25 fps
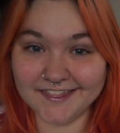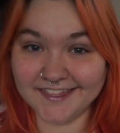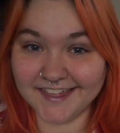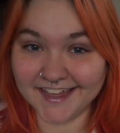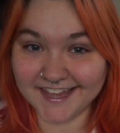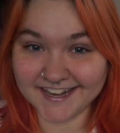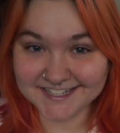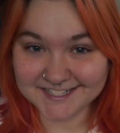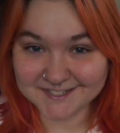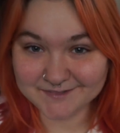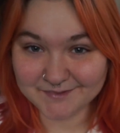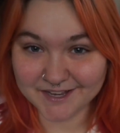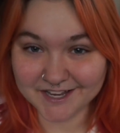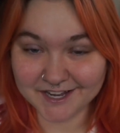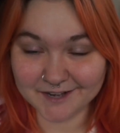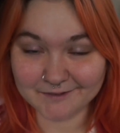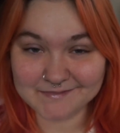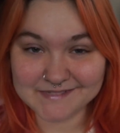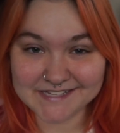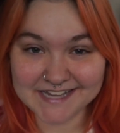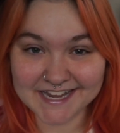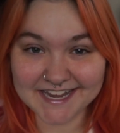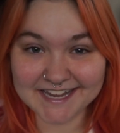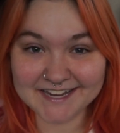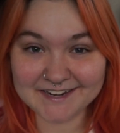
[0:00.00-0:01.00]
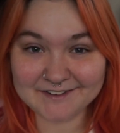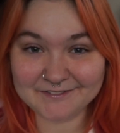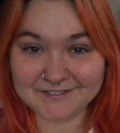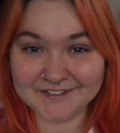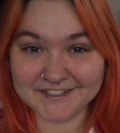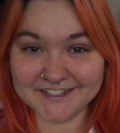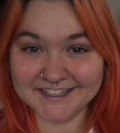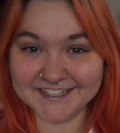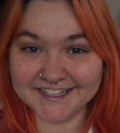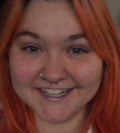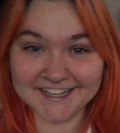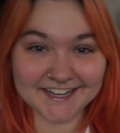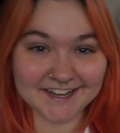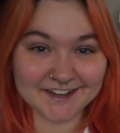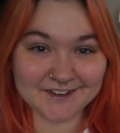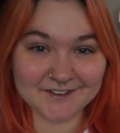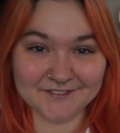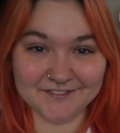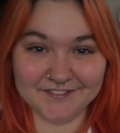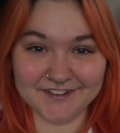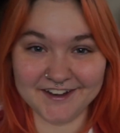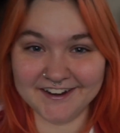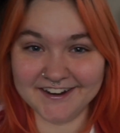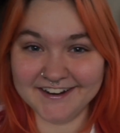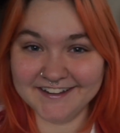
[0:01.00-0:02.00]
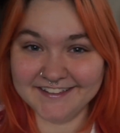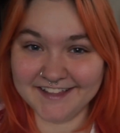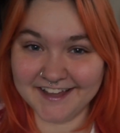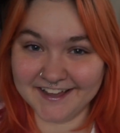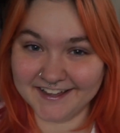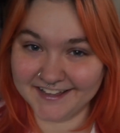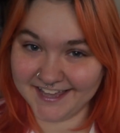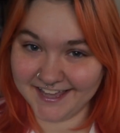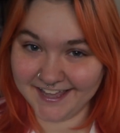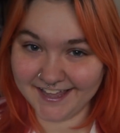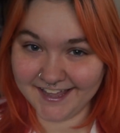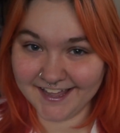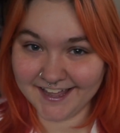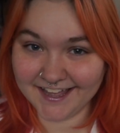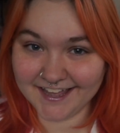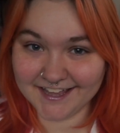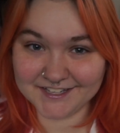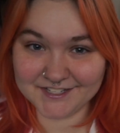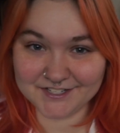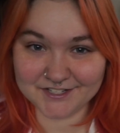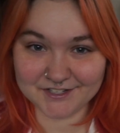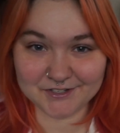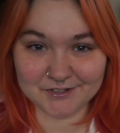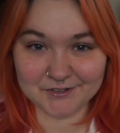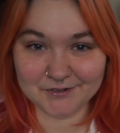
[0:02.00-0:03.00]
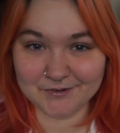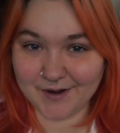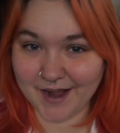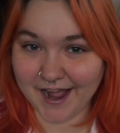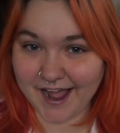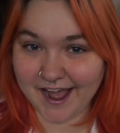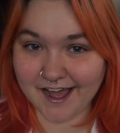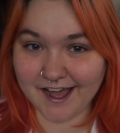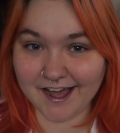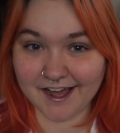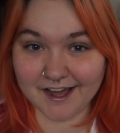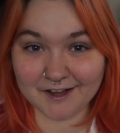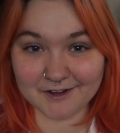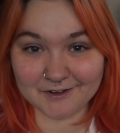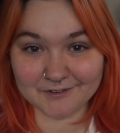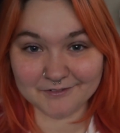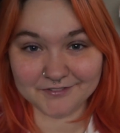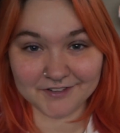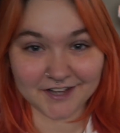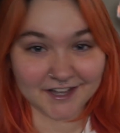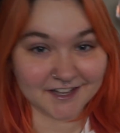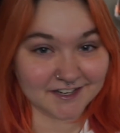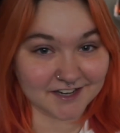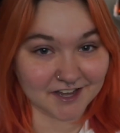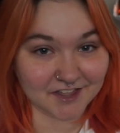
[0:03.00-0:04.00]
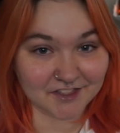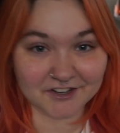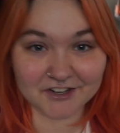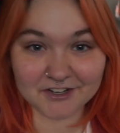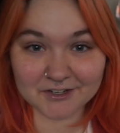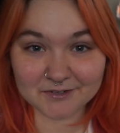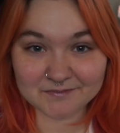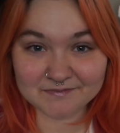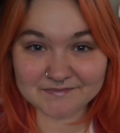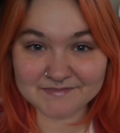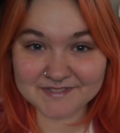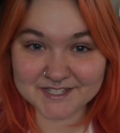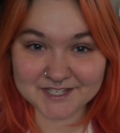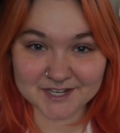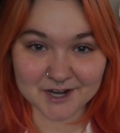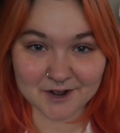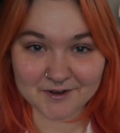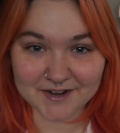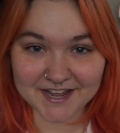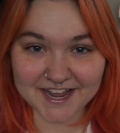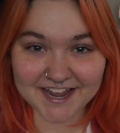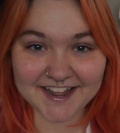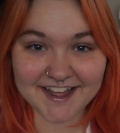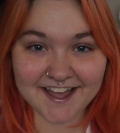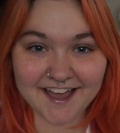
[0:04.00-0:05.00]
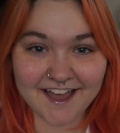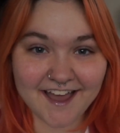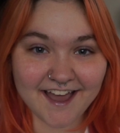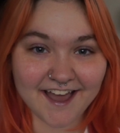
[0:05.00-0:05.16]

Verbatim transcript: that is my update. Feeling very lucky to have another snow day